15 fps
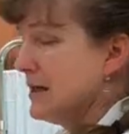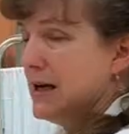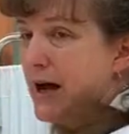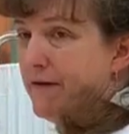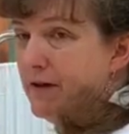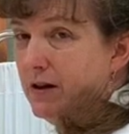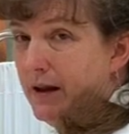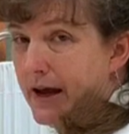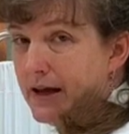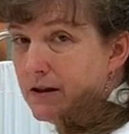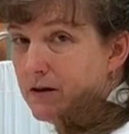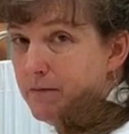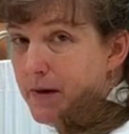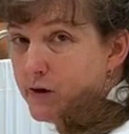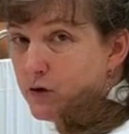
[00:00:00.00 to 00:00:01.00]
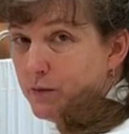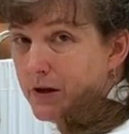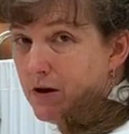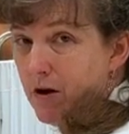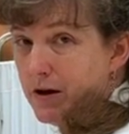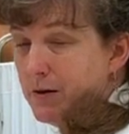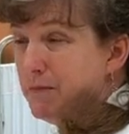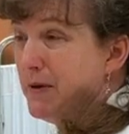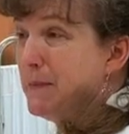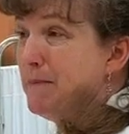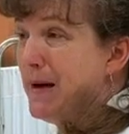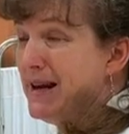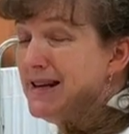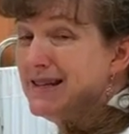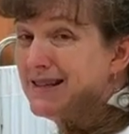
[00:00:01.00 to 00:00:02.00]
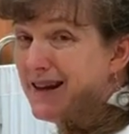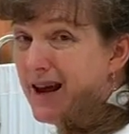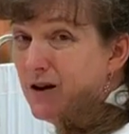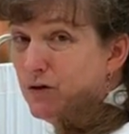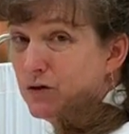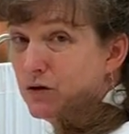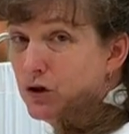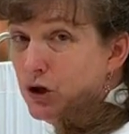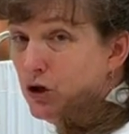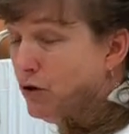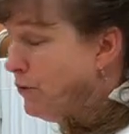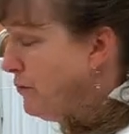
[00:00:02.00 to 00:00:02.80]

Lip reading: have a length measurement on it, but many scales do.